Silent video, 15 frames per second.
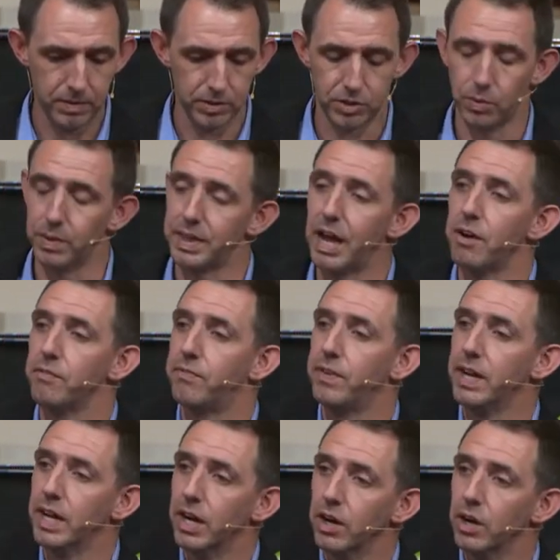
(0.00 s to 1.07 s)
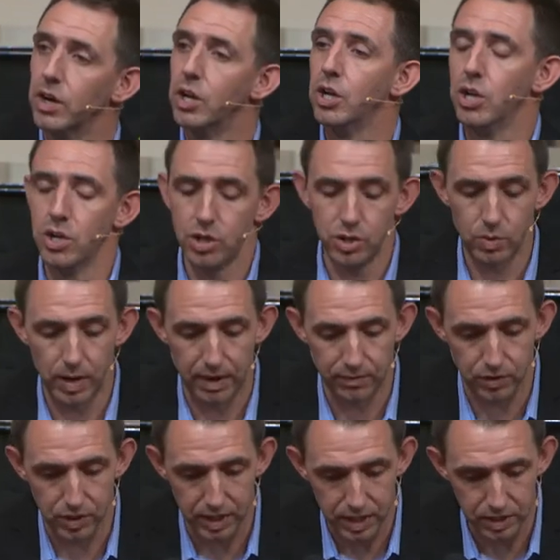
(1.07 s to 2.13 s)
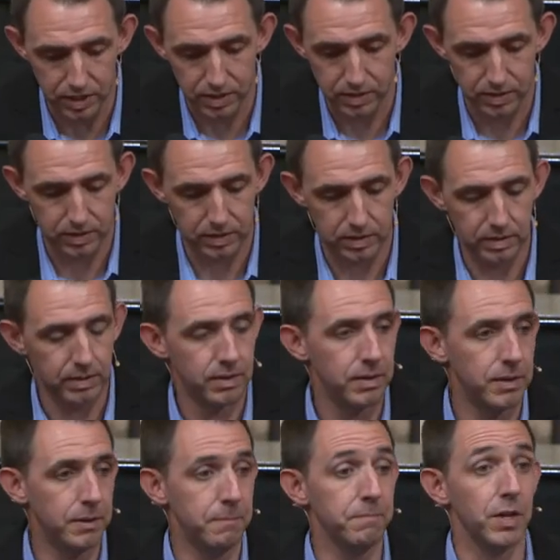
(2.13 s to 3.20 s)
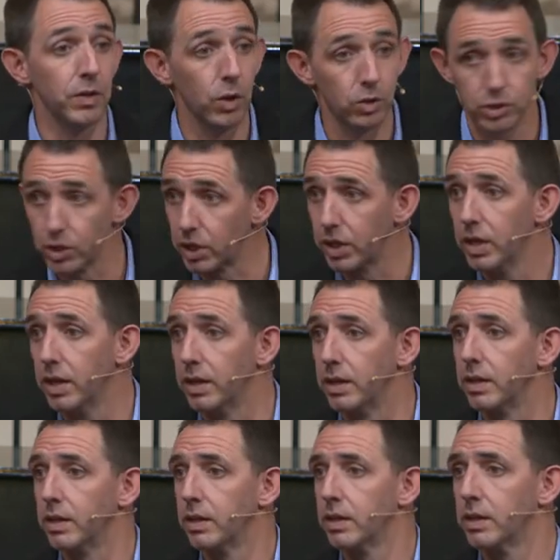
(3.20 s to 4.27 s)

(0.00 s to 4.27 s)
So without fear, you have traditions, and those are good.